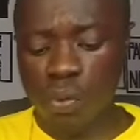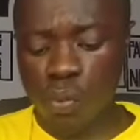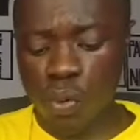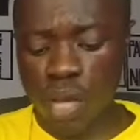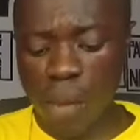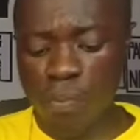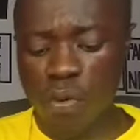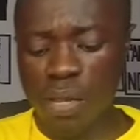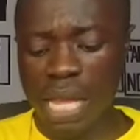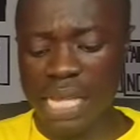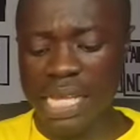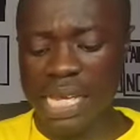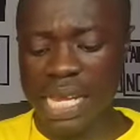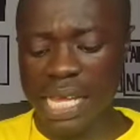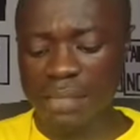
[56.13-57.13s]
We need to be
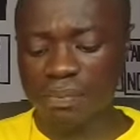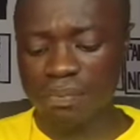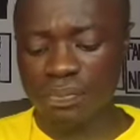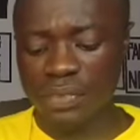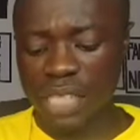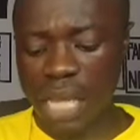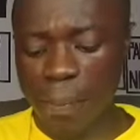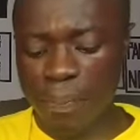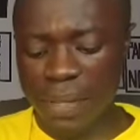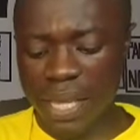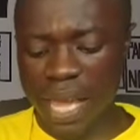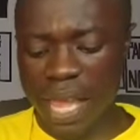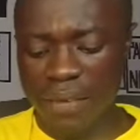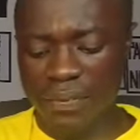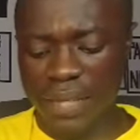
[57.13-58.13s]
united today. The
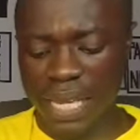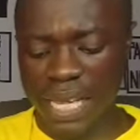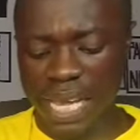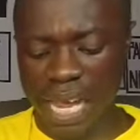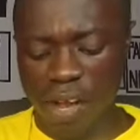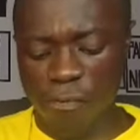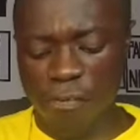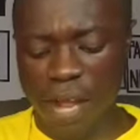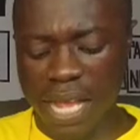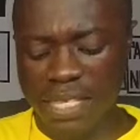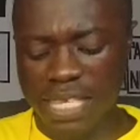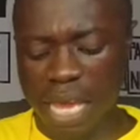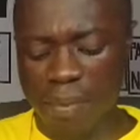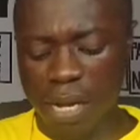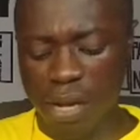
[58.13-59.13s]
B N share. Our
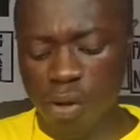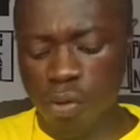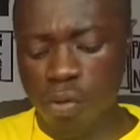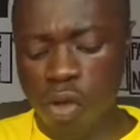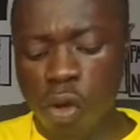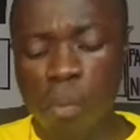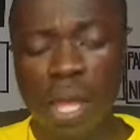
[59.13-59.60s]
first seven.